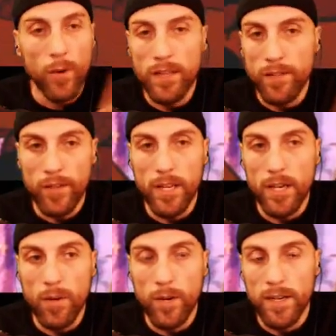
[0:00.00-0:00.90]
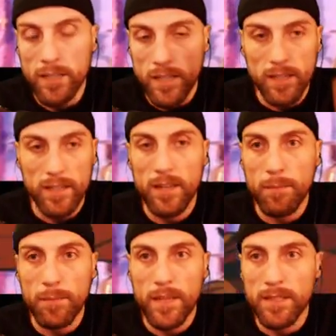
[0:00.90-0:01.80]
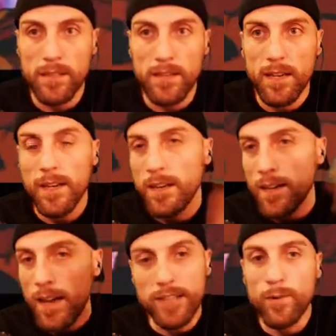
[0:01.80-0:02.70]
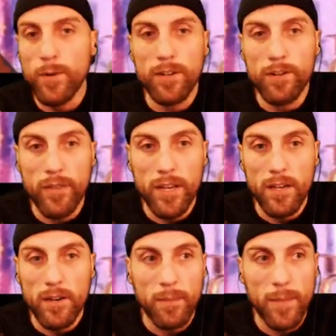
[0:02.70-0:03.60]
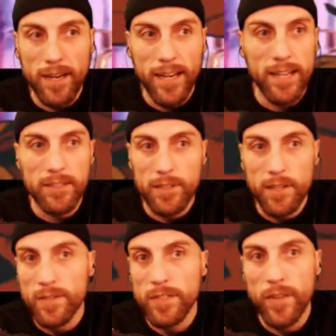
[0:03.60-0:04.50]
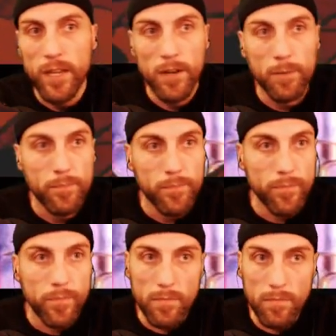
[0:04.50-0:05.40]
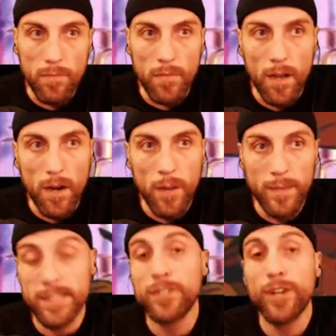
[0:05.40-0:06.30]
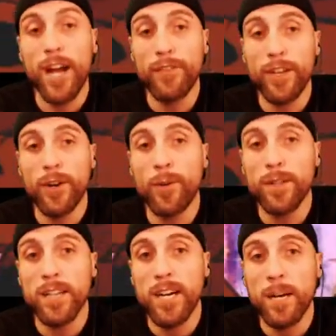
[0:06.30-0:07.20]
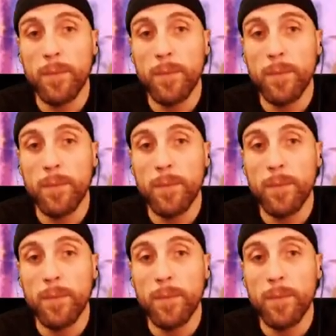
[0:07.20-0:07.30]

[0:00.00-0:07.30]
the video one. It's gonna, I just don't want to do video. I'm not gonna answer if it's video, because I tried video one time and